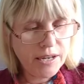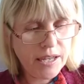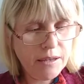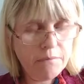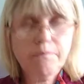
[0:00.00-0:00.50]

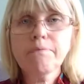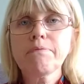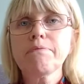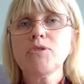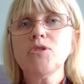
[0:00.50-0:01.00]

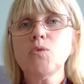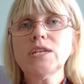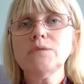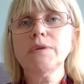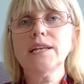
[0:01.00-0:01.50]
the
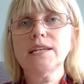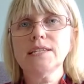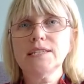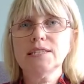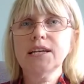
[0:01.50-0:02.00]
West
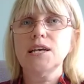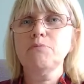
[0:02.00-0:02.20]
Midlands,